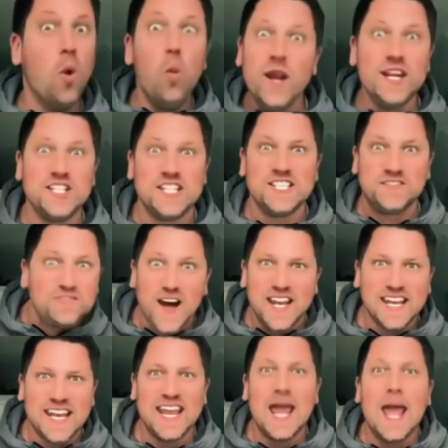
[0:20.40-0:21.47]
which is
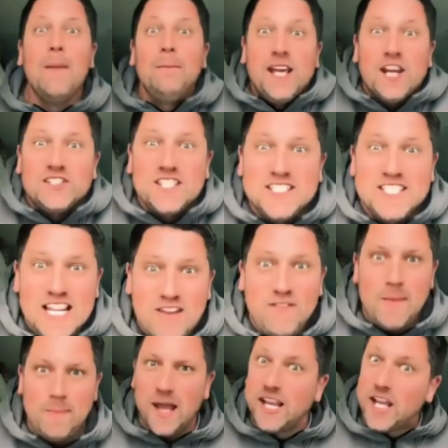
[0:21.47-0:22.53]
funny, because until I've had
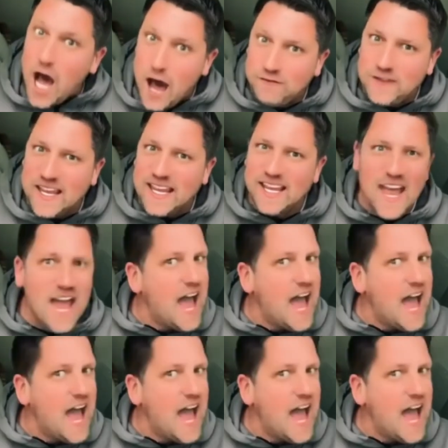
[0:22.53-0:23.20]
my coffee,